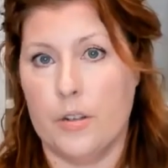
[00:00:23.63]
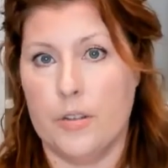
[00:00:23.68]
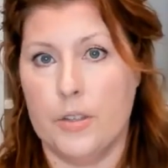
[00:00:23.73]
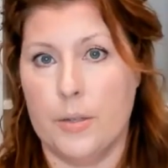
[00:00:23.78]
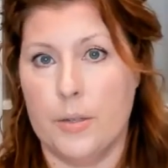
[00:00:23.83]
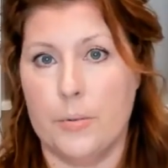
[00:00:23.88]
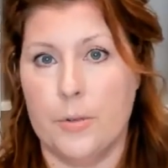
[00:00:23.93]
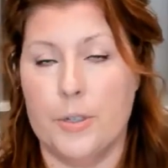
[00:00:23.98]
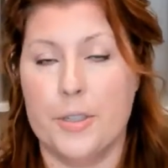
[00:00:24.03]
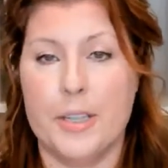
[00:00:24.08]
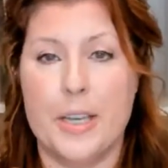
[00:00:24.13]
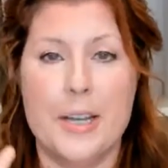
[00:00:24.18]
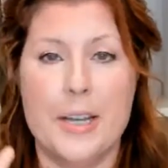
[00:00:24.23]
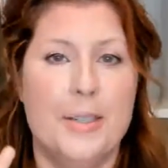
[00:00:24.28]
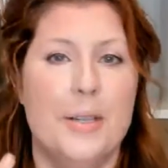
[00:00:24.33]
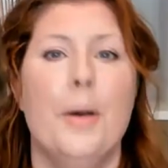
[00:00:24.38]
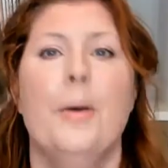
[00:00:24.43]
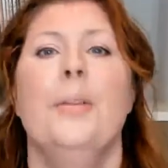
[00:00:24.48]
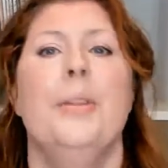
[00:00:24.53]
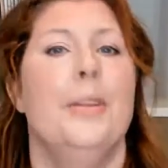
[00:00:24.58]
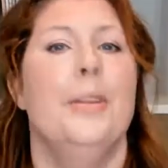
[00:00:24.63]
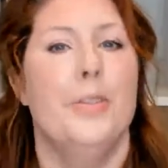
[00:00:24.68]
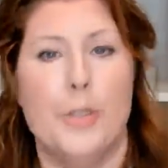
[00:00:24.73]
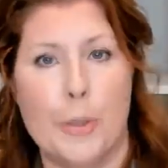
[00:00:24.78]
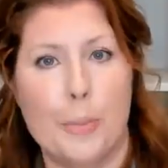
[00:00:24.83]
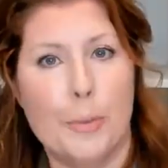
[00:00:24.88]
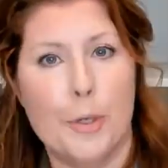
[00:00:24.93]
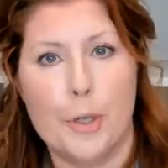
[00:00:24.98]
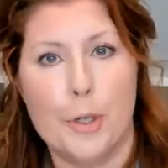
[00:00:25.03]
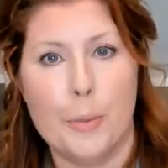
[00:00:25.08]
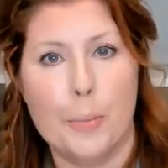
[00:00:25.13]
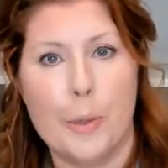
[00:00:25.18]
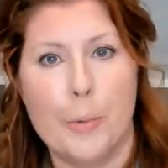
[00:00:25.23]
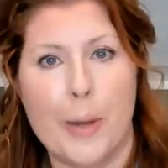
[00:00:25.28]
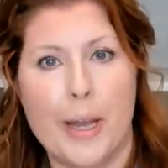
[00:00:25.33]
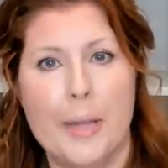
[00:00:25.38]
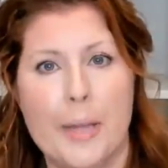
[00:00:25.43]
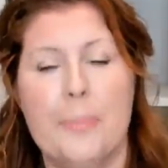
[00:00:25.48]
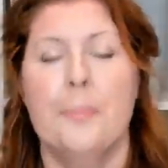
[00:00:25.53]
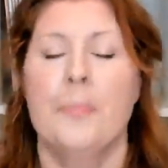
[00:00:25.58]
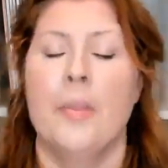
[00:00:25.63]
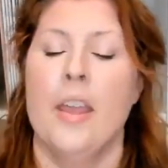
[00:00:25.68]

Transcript: a deeper skin tone than super duper white.